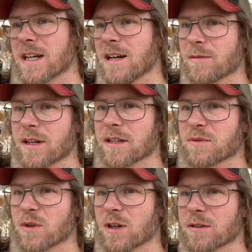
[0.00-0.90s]
I'm gonna get to
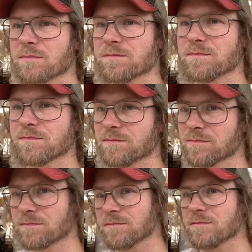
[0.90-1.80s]
work.
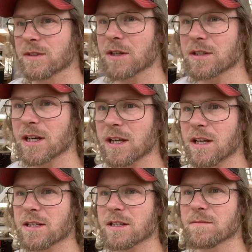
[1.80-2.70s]
I'll take it
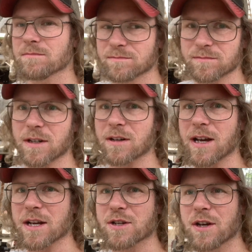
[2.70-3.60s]
easy.
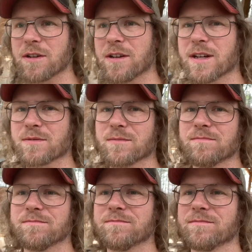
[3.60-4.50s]
Catch you on the next one.
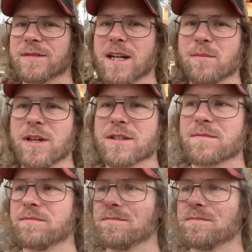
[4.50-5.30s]
God bless.